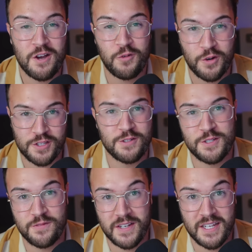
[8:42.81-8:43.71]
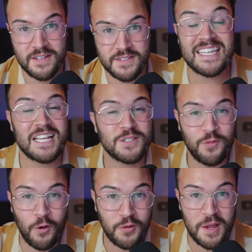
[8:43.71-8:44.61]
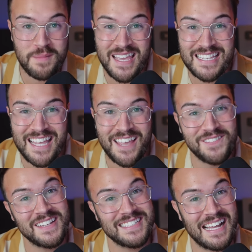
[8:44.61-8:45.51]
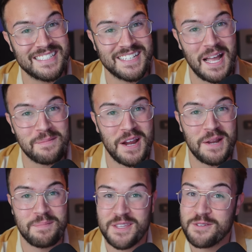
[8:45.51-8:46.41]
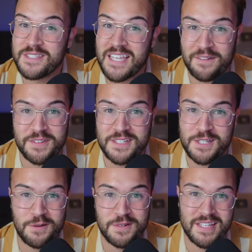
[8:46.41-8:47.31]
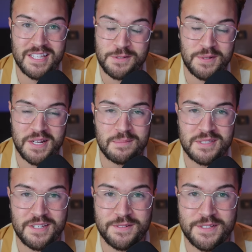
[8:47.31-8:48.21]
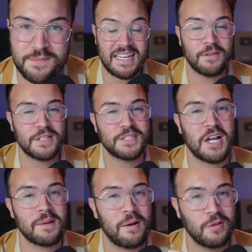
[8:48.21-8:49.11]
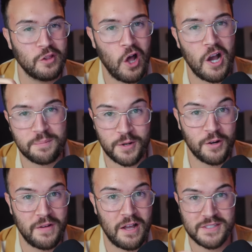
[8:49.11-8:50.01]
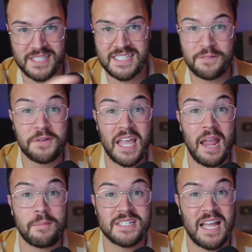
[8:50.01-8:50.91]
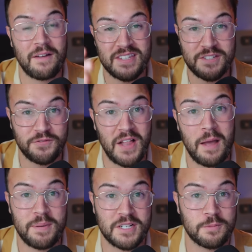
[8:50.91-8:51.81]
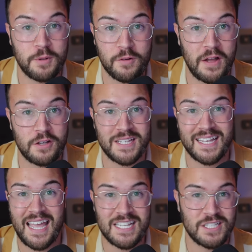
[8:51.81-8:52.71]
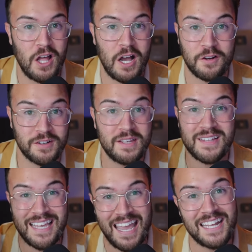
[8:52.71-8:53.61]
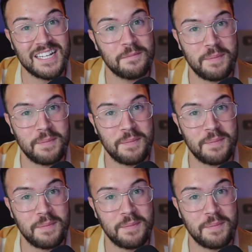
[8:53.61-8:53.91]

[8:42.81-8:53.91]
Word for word: for YouTube videos. Yes, full frame is a fantastic upgrade, but you definitely don't need this when it comes to YouTube. Now let's talk about log profiles. These different cameras have these flat picture profiles like S-Log or even Canon and